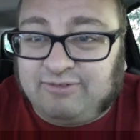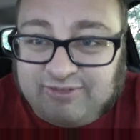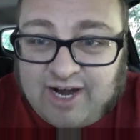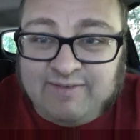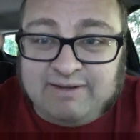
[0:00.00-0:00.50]

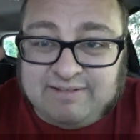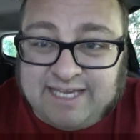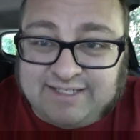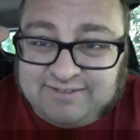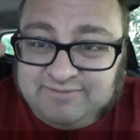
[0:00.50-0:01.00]
driving
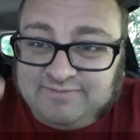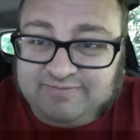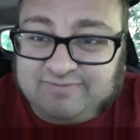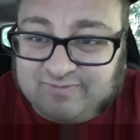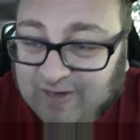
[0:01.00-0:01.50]
without
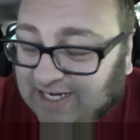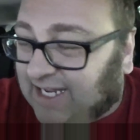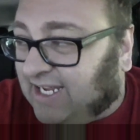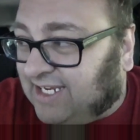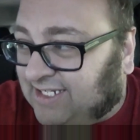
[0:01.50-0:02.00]

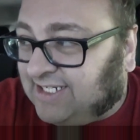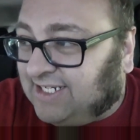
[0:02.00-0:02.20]
wrecking it.